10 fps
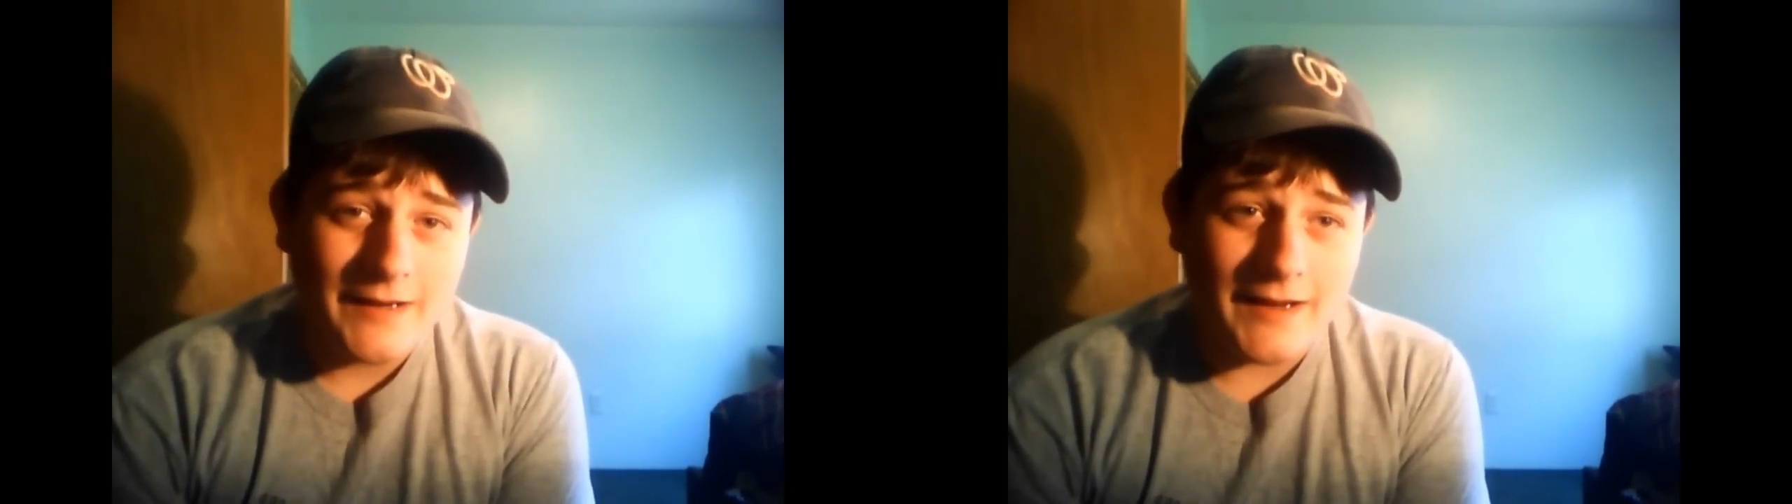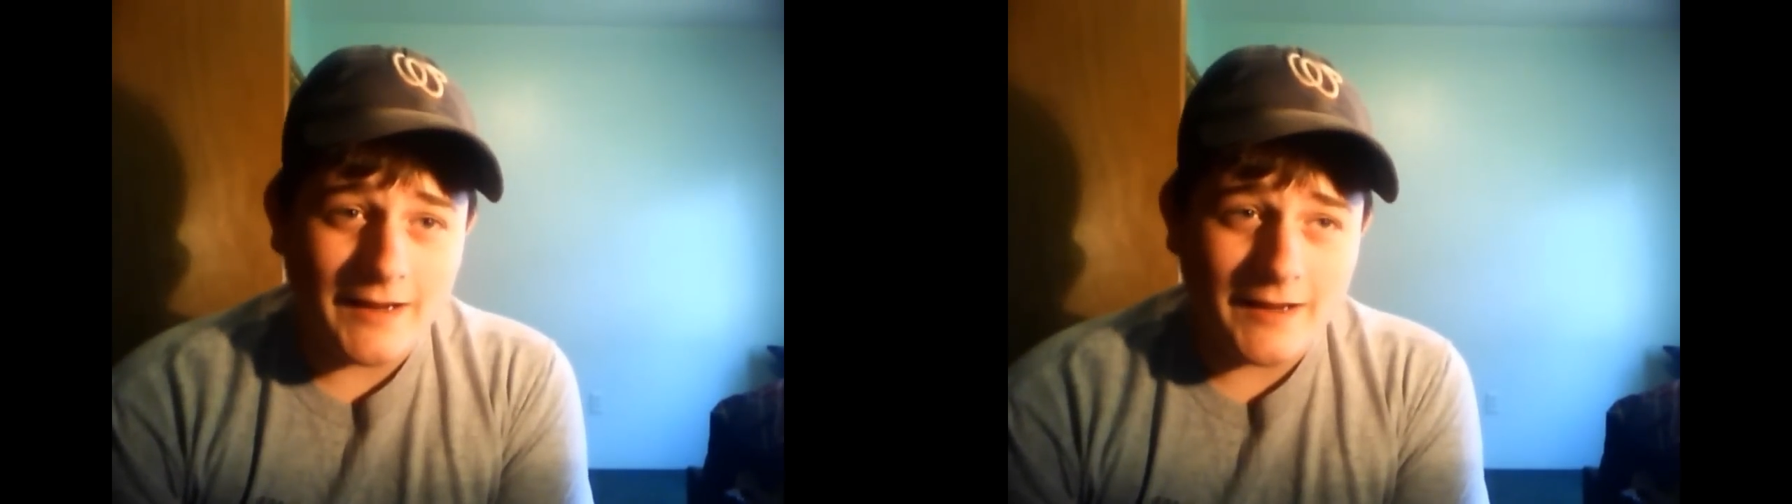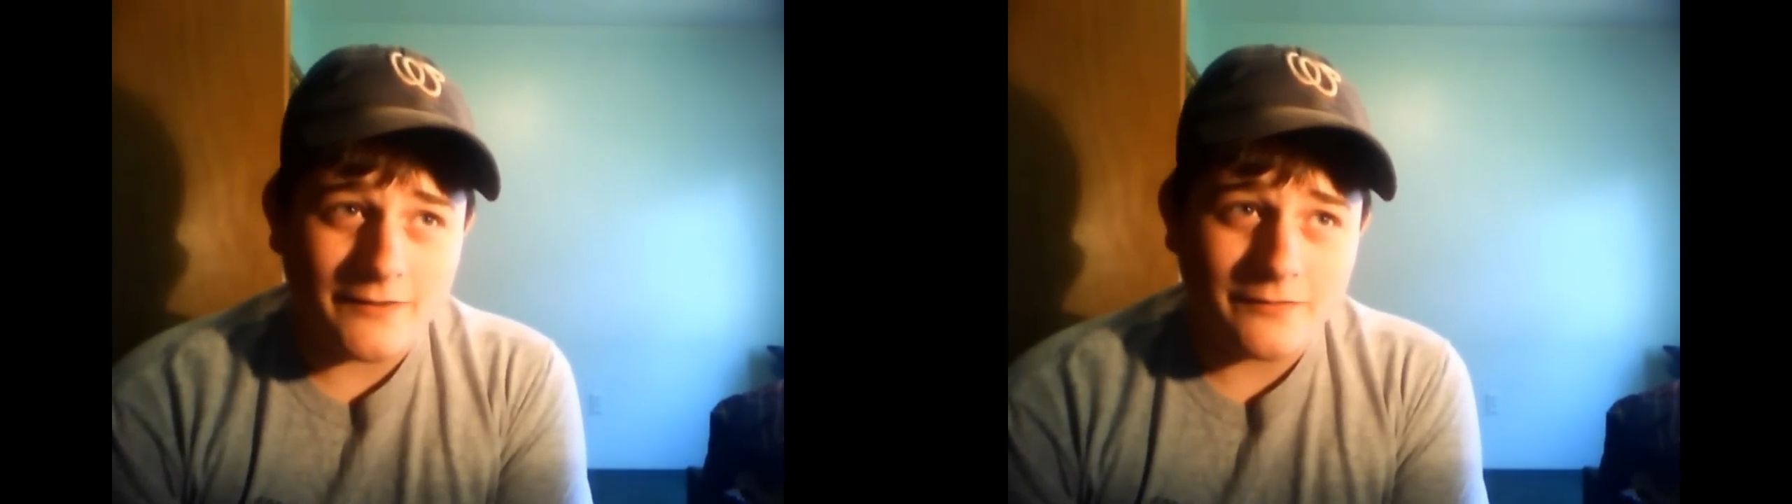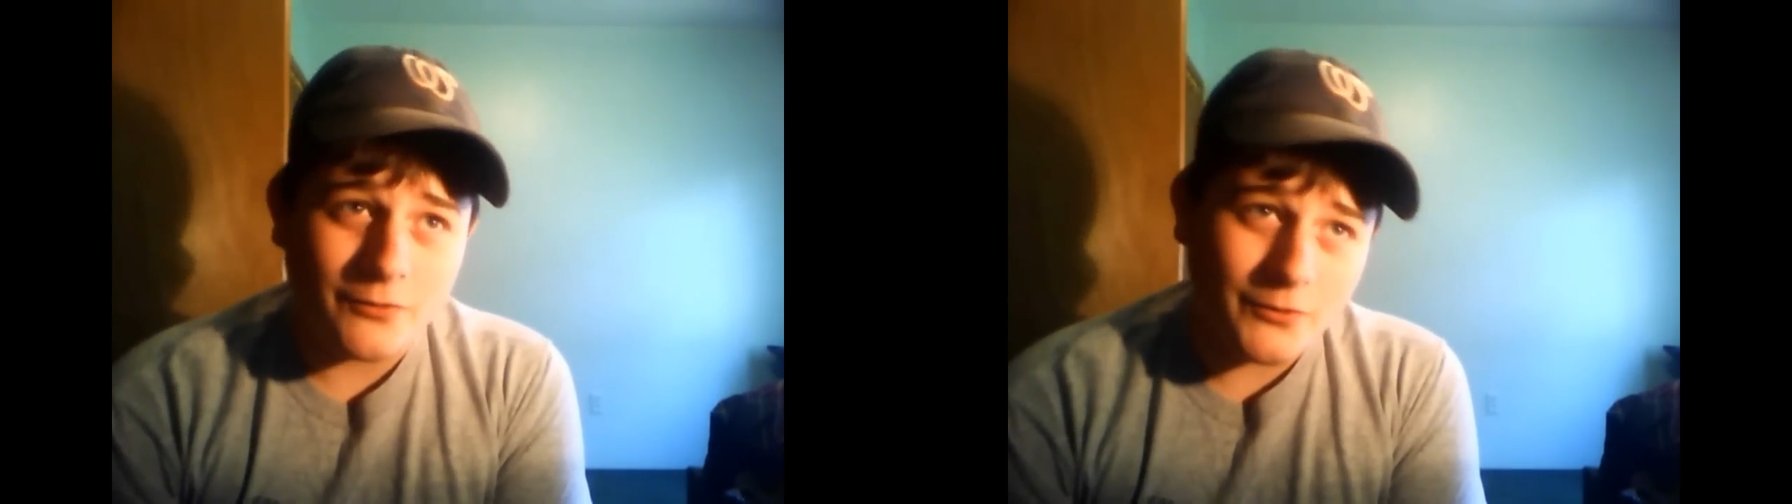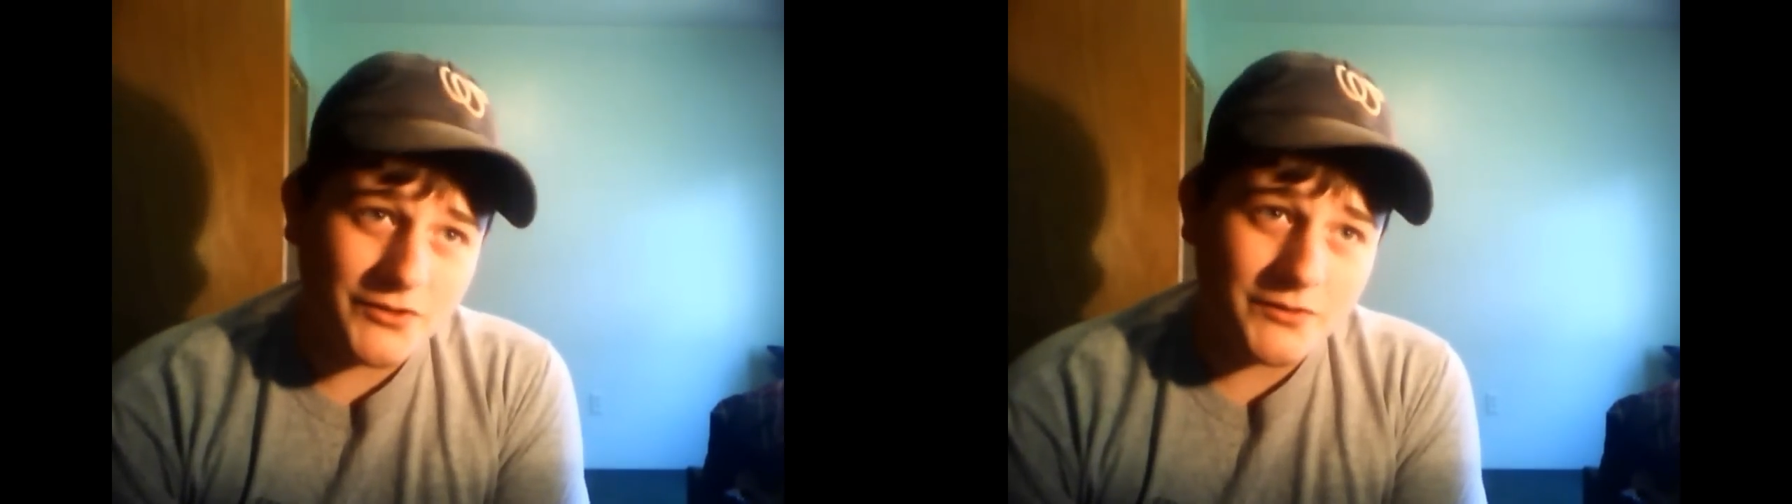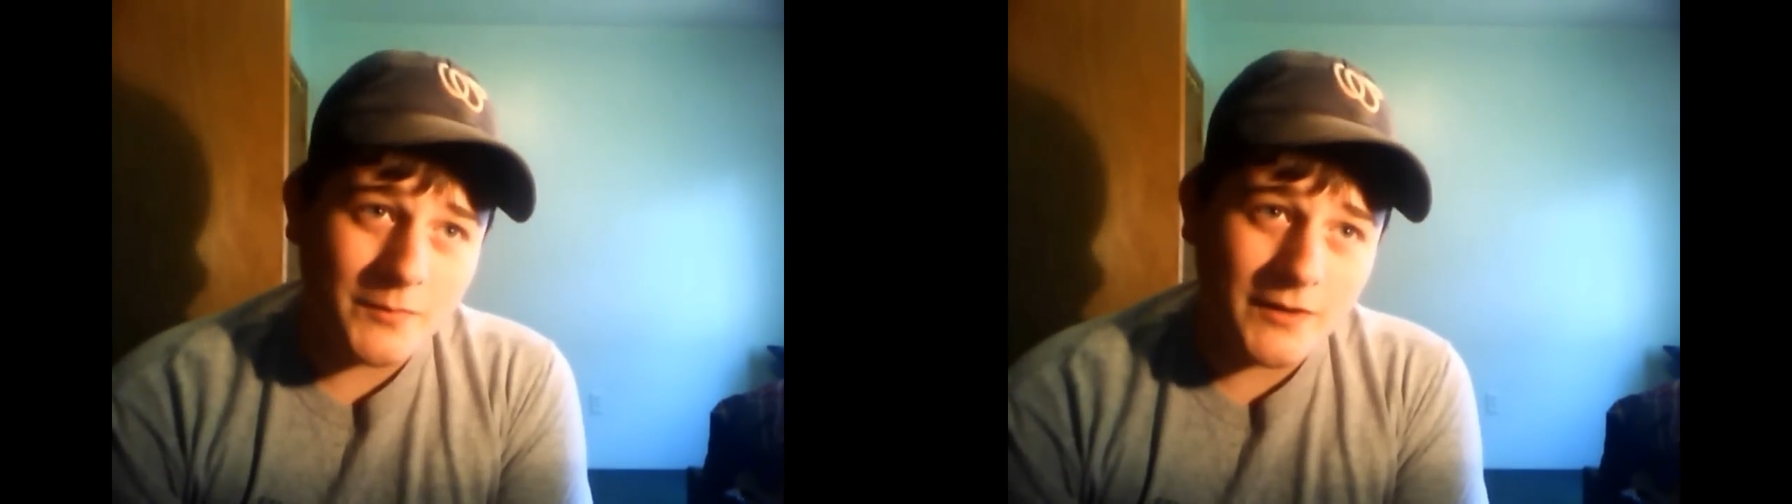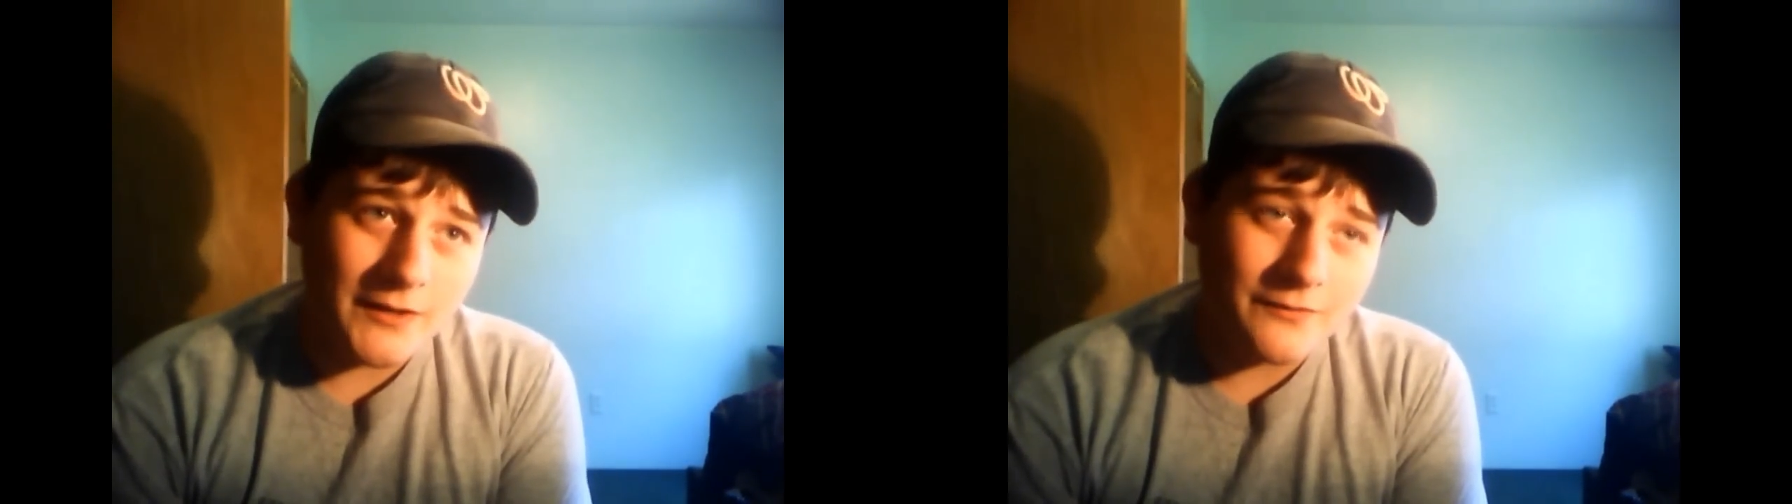And, of course, money